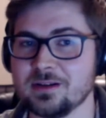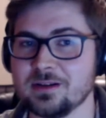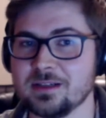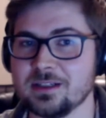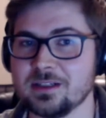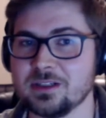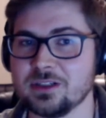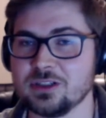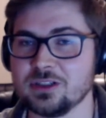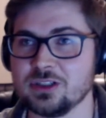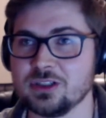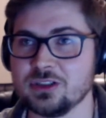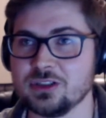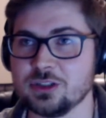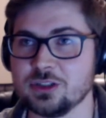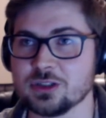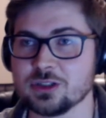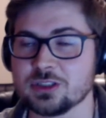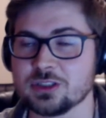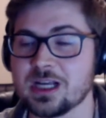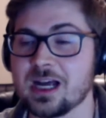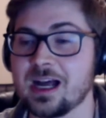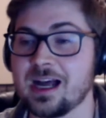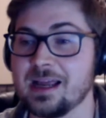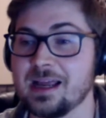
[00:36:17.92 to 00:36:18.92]
your
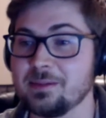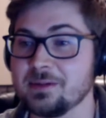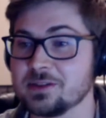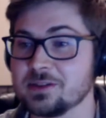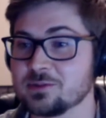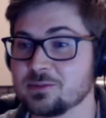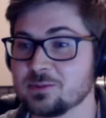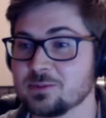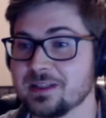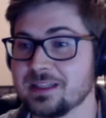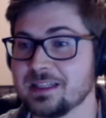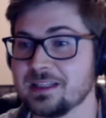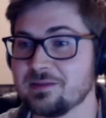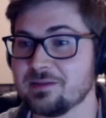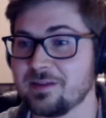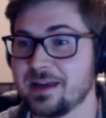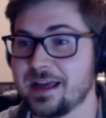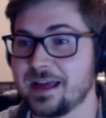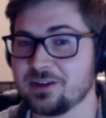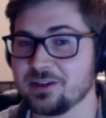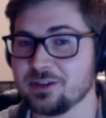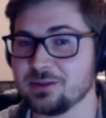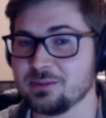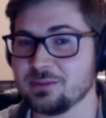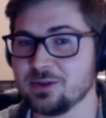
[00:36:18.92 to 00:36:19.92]
time is really
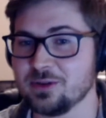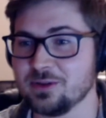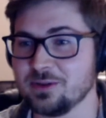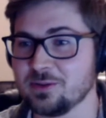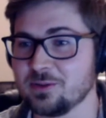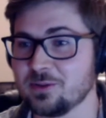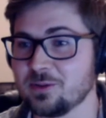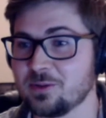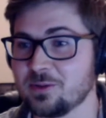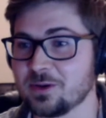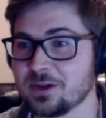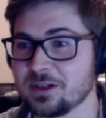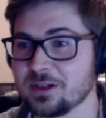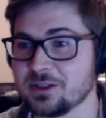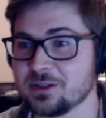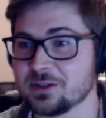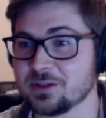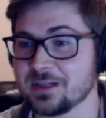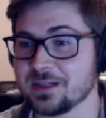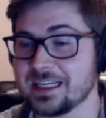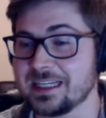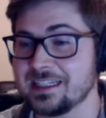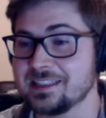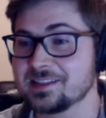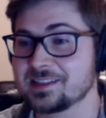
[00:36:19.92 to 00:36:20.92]
valuable, or your
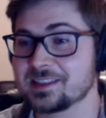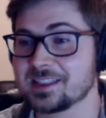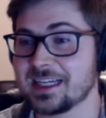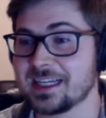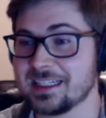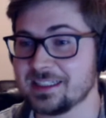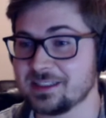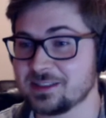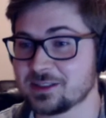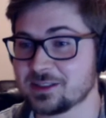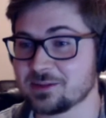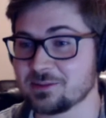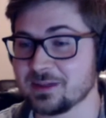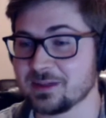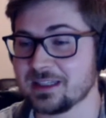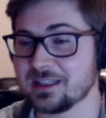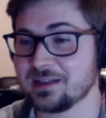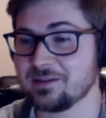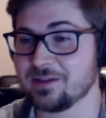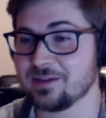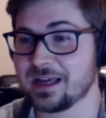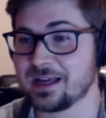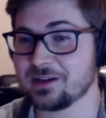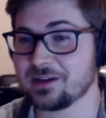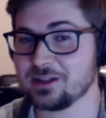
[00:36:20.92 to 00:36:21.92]
insights are really
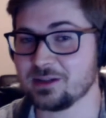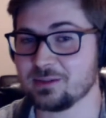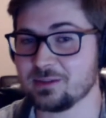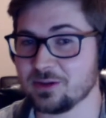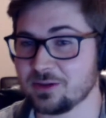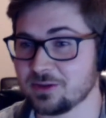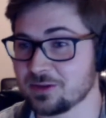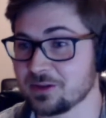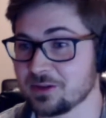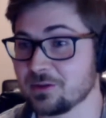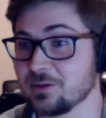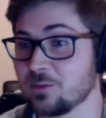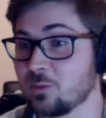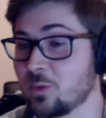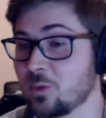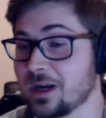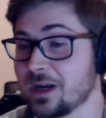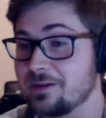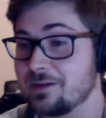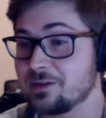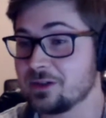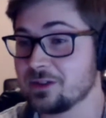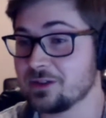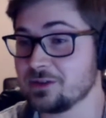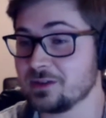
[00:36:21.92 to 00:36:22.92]
valuable, or
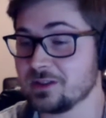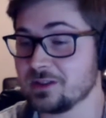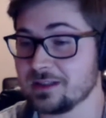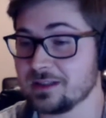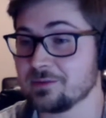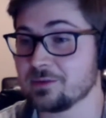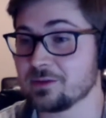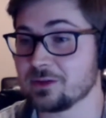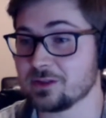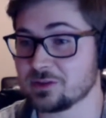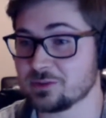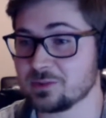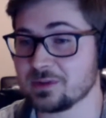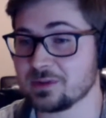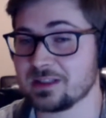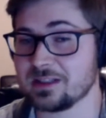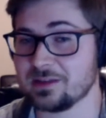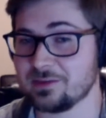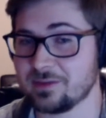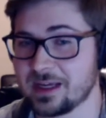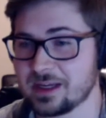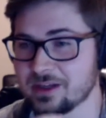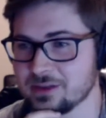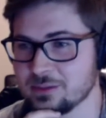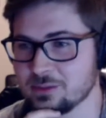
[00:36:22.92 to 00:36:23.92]
whatever you deliver is really
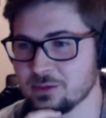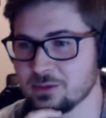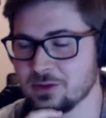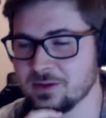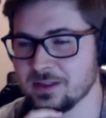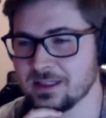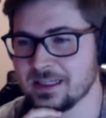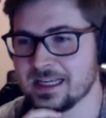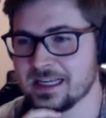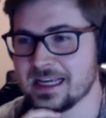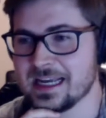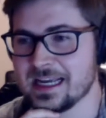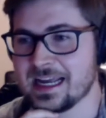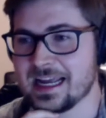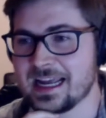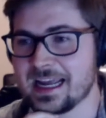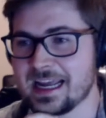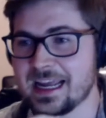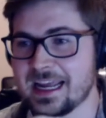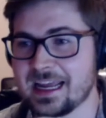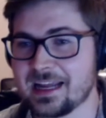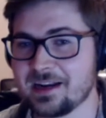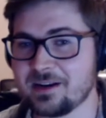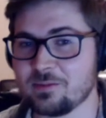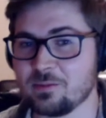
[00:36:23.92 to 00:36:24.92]
valuable.
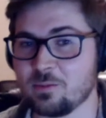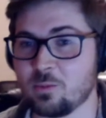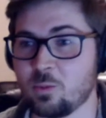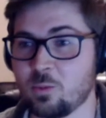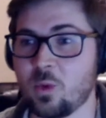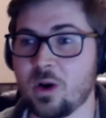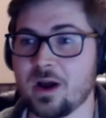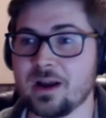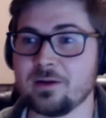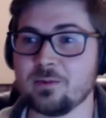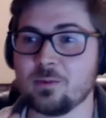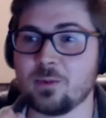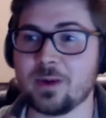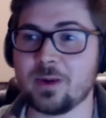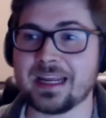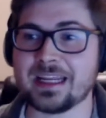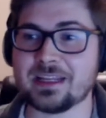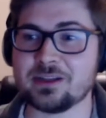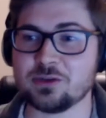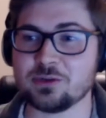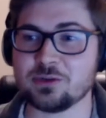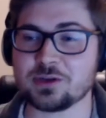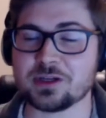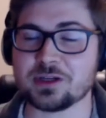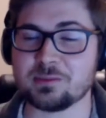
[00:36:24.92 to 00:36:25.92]
And one way
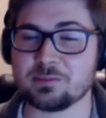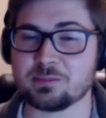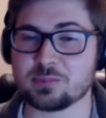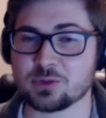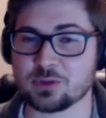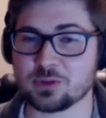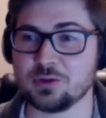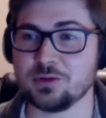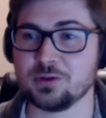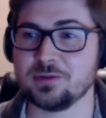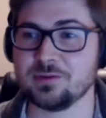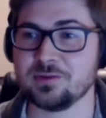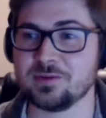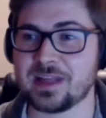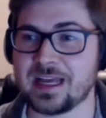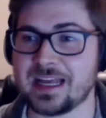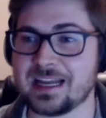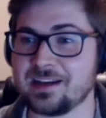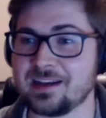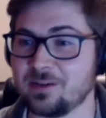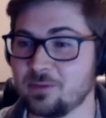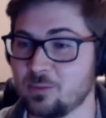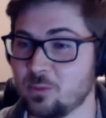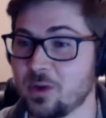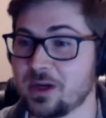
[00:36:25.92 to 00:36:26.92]
you can prove
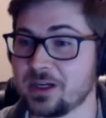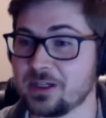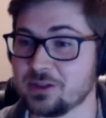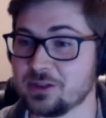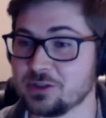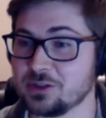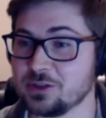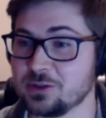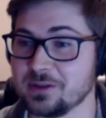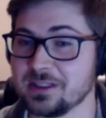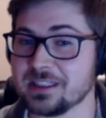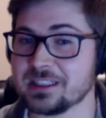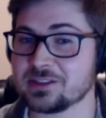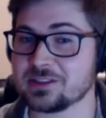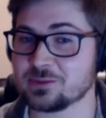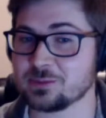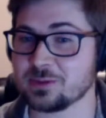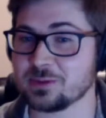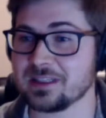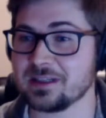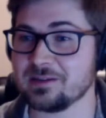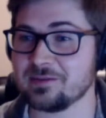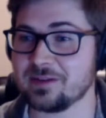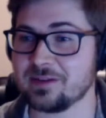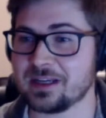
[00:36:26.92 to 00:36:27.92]
that what you're doing is
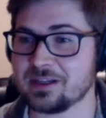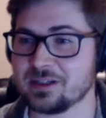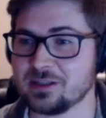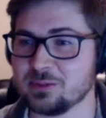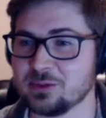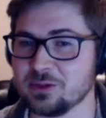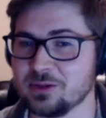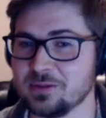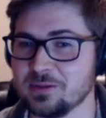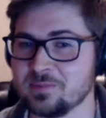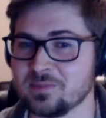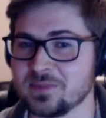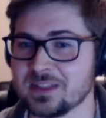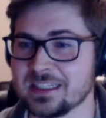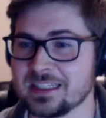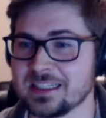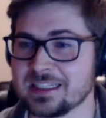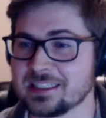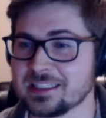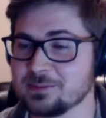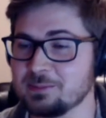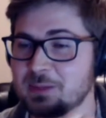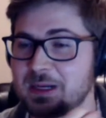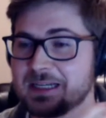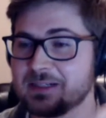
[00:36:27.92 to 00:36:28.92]
really valuable
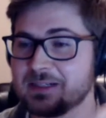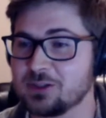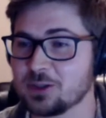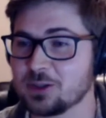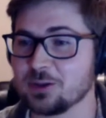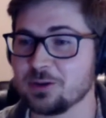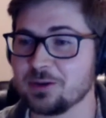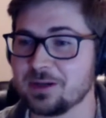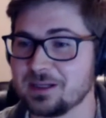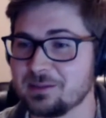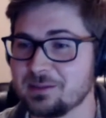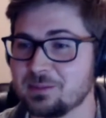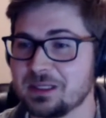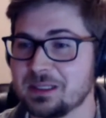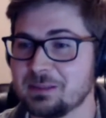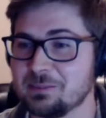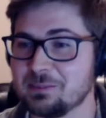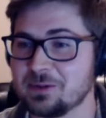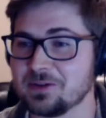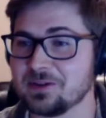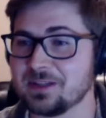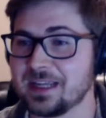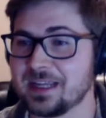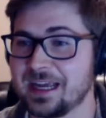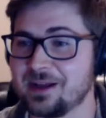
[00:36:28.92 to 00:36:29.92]
is by turning
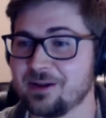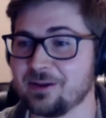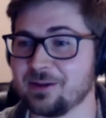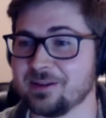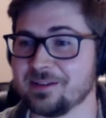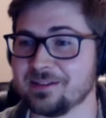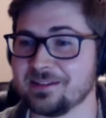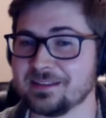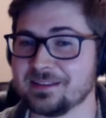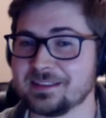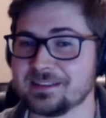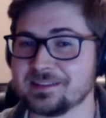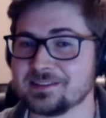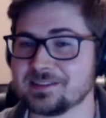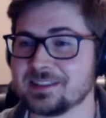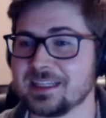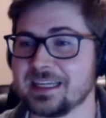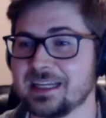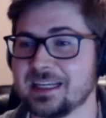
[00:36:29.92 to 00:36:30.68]
people down, saying,